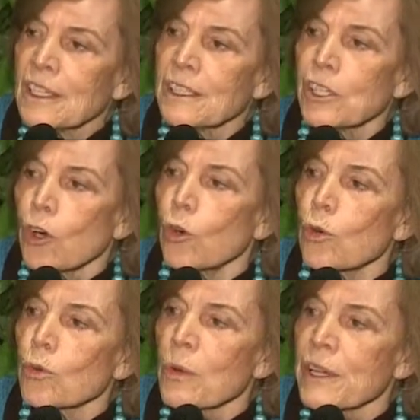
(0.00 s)
in the
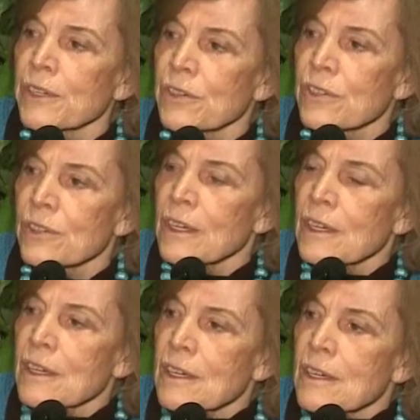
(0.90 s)
old ways
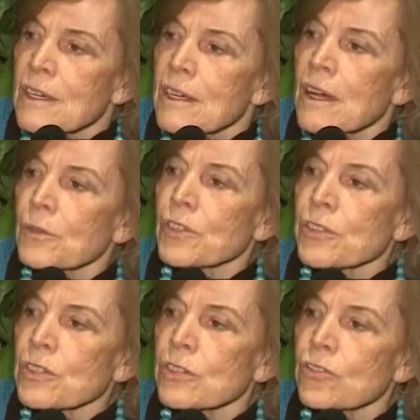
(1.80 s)
of
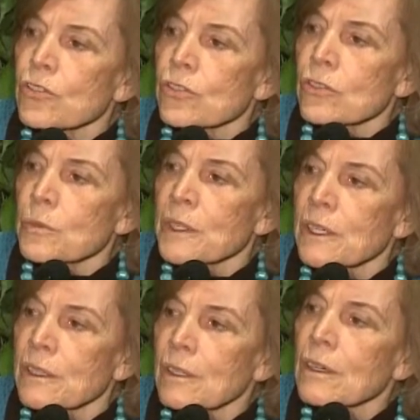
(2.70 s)
just
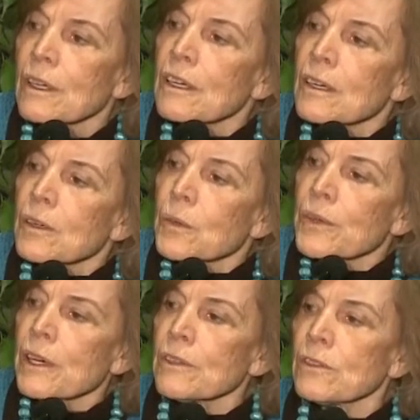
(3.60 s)
consuming
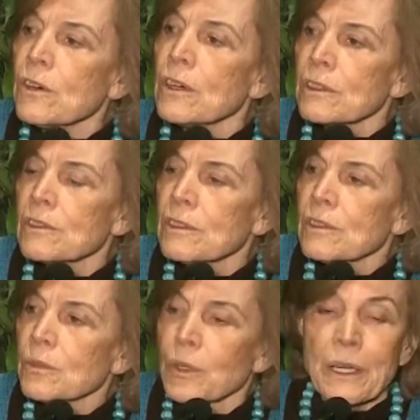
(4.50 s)
without thought
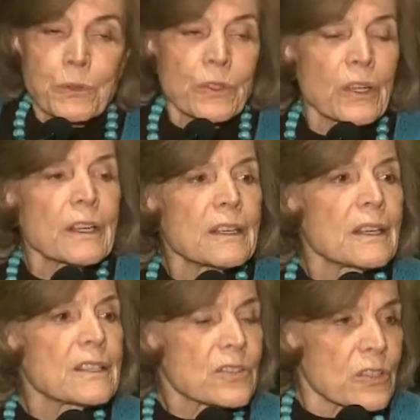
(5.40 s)
whatever
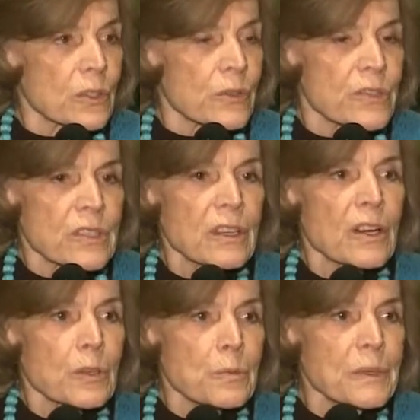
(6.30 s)
serves
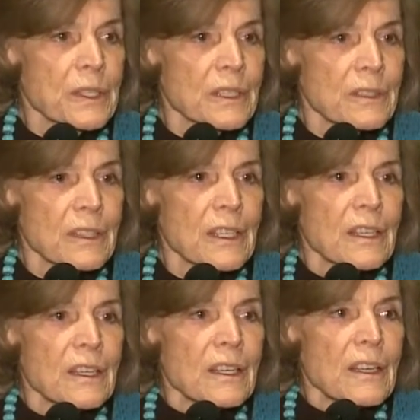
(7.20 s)
our immediate
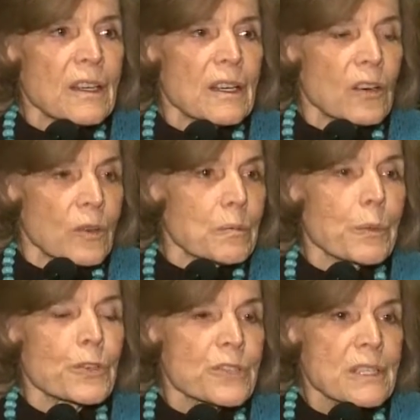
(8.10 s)

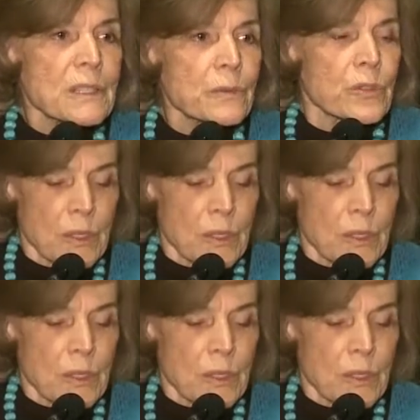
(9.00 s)
perceived